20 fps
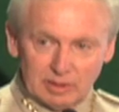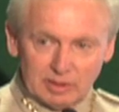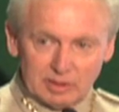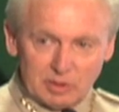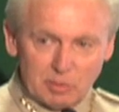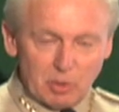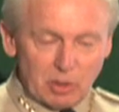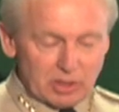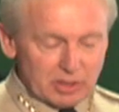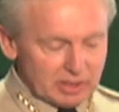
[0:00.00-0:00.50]

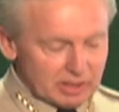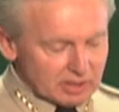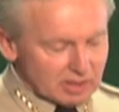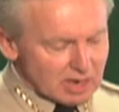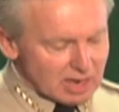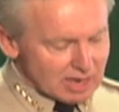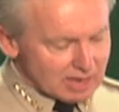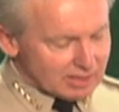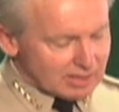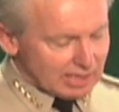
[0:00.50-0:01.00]
to put it in
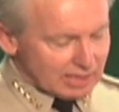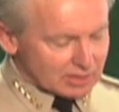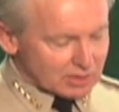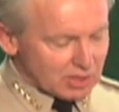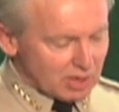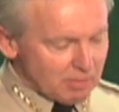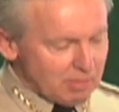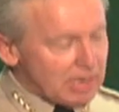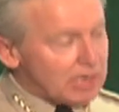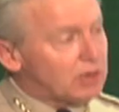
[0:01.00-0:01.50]
context,
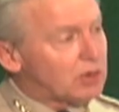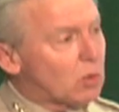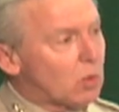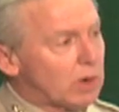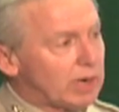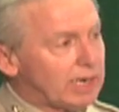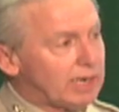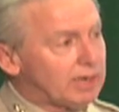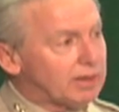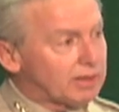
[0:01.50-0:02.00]
on May
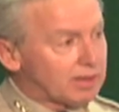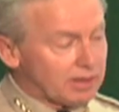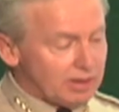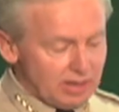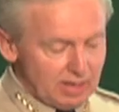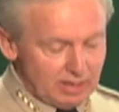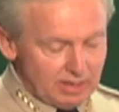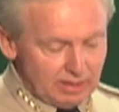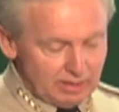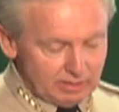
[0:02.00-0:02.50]
20th,
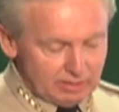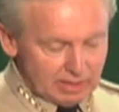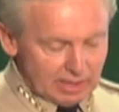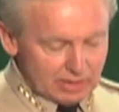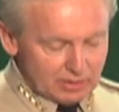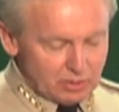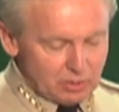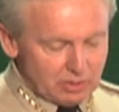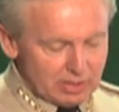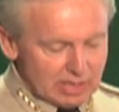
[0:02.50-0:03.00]

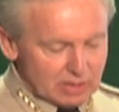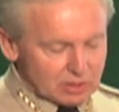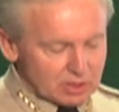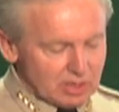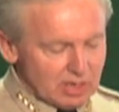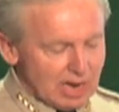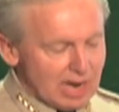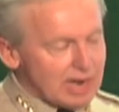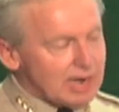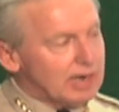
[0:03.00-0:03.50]

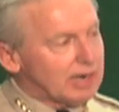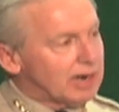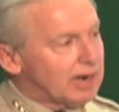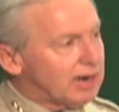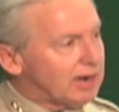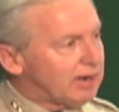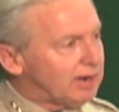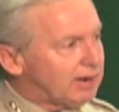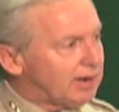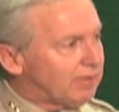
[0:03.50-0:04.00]
2009, an
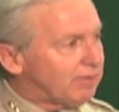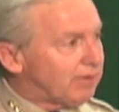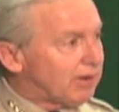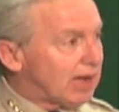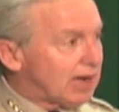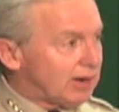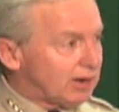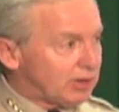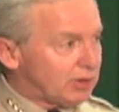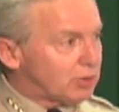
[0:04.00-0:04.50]

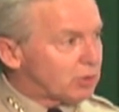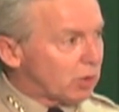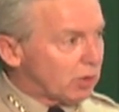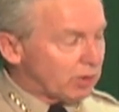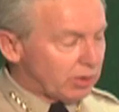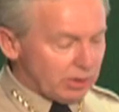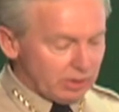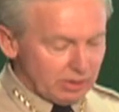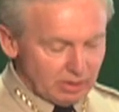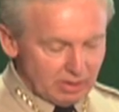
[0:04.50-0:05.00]
unidentified
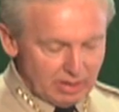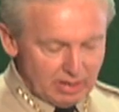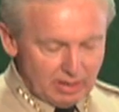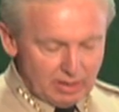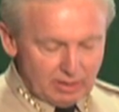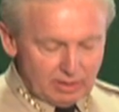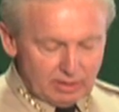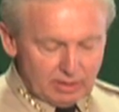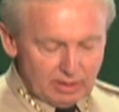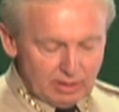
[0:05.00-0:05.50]
intruder
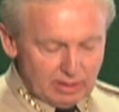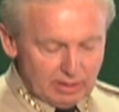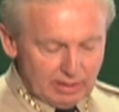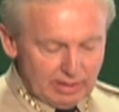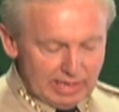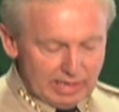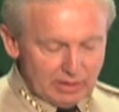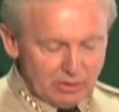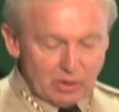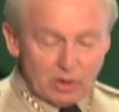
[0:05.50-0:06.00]

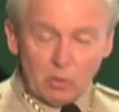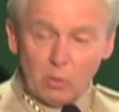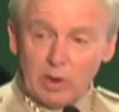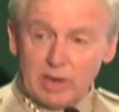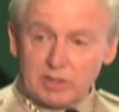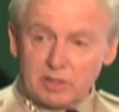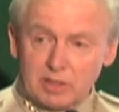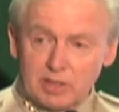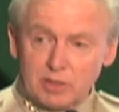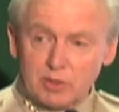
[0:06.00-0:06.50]
entered a
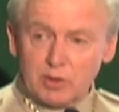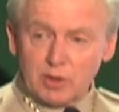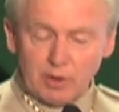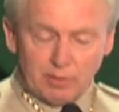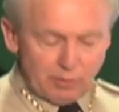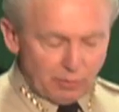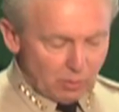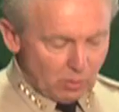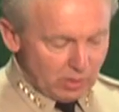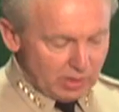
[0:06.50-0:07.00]
residence on
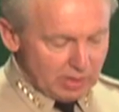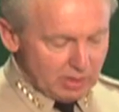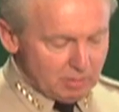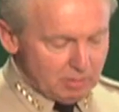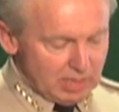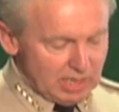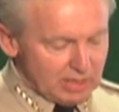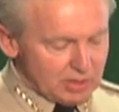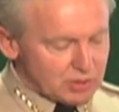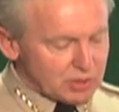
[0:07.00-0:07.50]
Faria
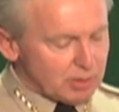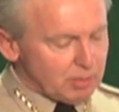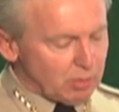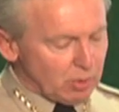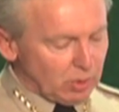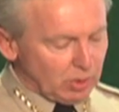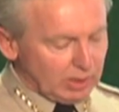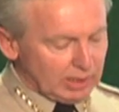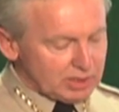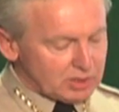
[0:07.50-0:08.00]
Beach and
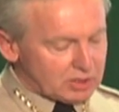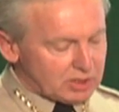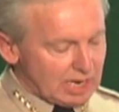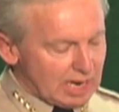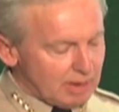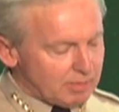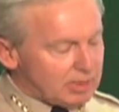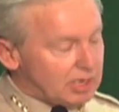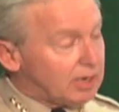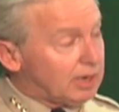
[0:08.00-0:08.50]
brutally
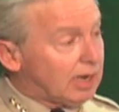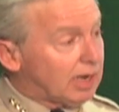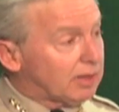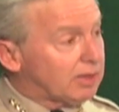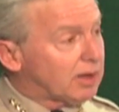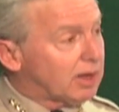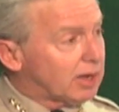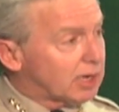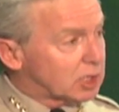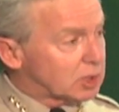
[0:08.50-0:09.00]
stabbed to death
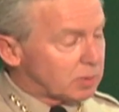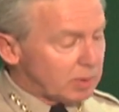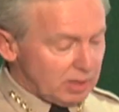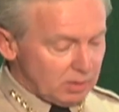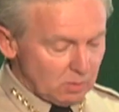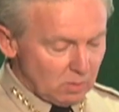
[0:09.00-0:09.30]
a husband and